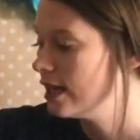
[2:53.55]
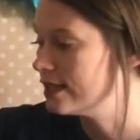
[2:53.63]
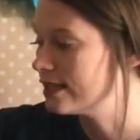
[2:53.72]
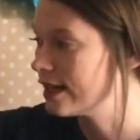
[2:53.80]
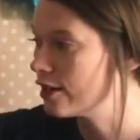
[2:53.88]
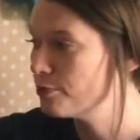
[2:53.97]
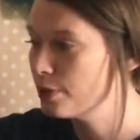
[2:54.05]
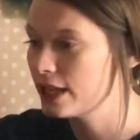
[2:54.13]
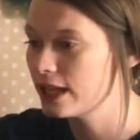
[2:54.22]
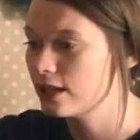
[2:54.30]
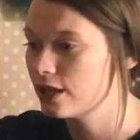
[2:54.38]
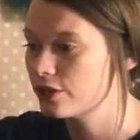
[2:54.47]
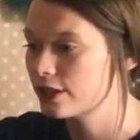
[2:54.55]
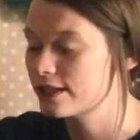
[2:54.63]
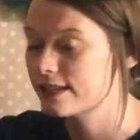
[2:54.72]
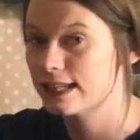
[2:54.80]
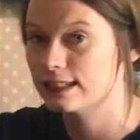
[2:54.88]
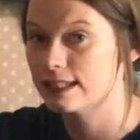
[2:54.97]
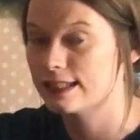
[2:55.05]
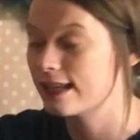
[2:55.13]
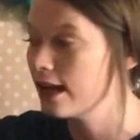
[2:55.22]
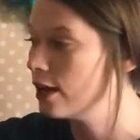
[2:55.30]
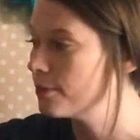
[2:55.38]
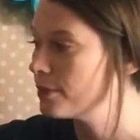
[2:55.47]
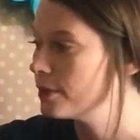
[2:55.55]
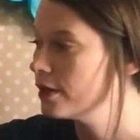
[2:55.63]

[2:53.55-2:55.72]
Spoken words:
instead of putting it under Stanley's cup,